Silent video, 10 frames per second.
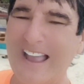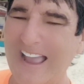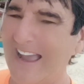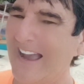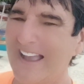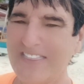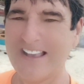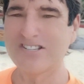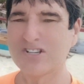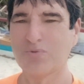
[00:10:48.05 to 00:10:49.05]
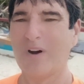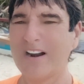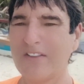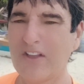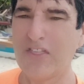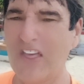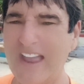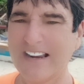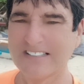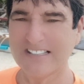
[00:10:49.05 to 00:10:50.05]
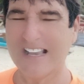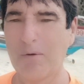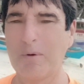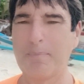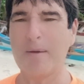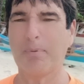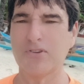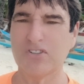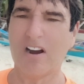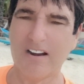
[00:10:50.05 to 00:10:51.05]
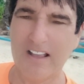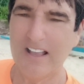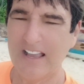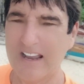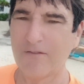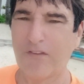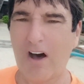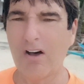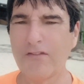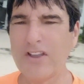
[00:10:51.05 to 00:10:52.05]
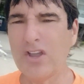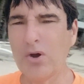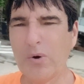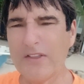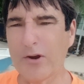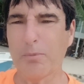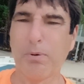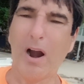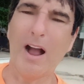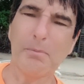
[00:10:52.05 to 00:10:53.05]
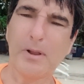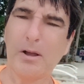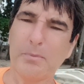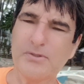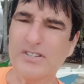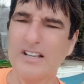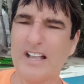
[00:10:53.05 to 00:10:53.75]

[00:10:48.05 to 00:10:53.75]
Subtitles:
And that's just one of the things, is that when people start involving you in their problems,